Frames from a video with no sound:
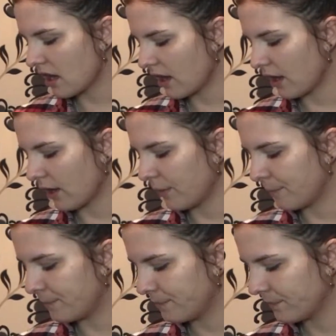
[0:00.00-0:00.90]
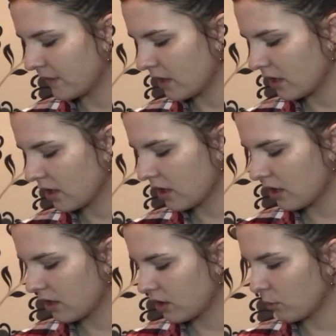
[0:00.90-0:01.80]
The
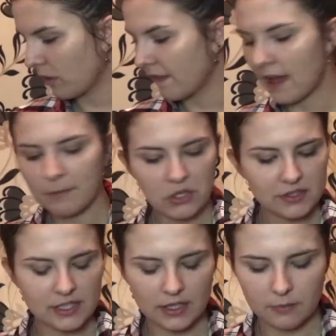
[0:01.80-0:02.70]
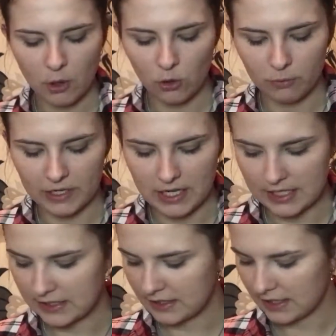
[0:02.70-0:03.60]
one that I'm using at the moment
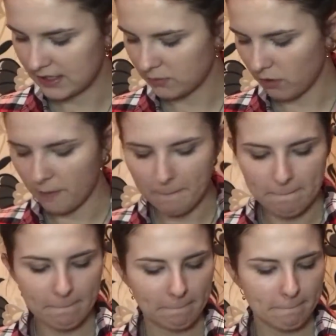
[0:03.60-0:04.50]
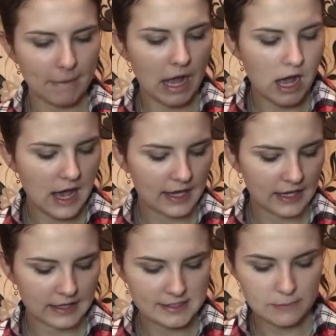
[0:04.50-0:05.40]
is this one
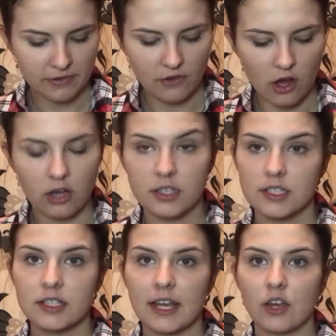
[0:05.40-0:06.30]
by Elizabeth Arden.